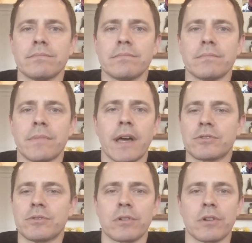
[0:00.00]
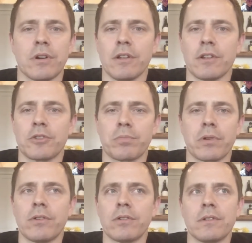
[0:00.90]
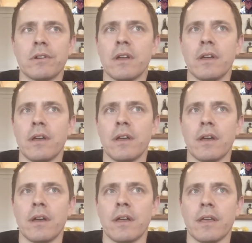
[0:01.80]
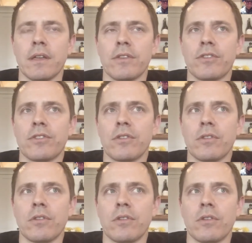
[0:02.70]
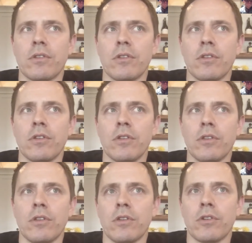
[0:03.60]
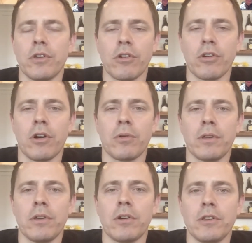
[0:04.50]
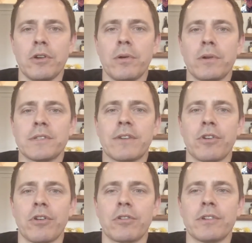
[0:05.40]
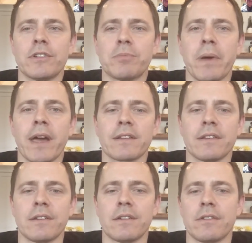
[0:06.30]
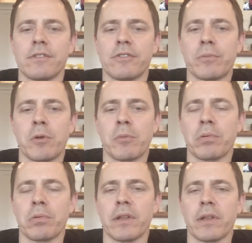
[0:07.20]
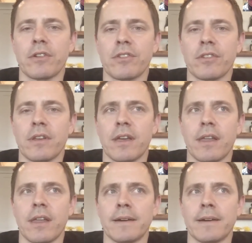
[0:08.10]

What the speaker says: high school, college, pro, is you always have to earn respect from your players, and